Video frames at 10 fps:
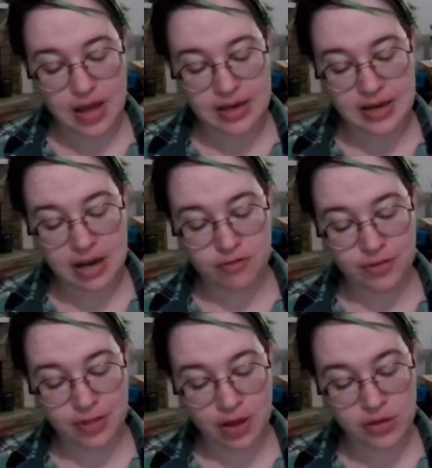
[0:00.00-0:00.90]
and now
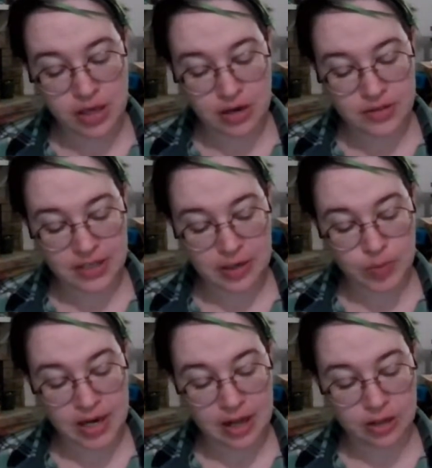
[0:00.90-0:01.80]
for long years it had
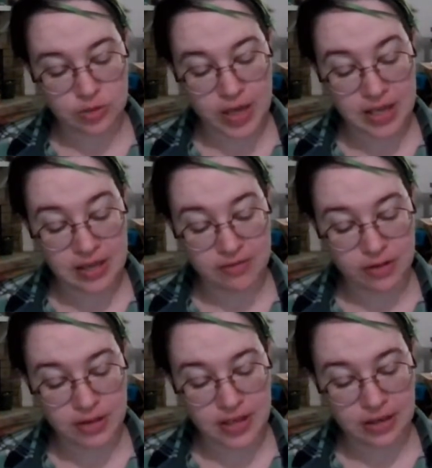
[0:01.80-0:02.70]
been held by evil
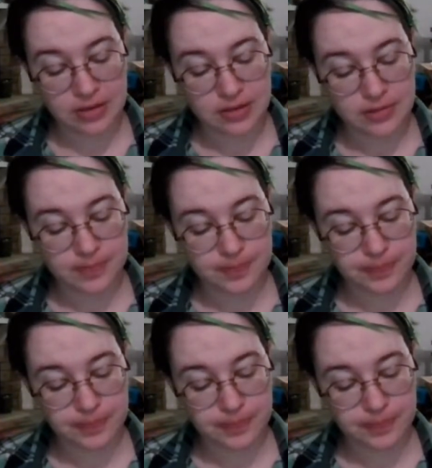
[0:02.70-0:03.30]
things.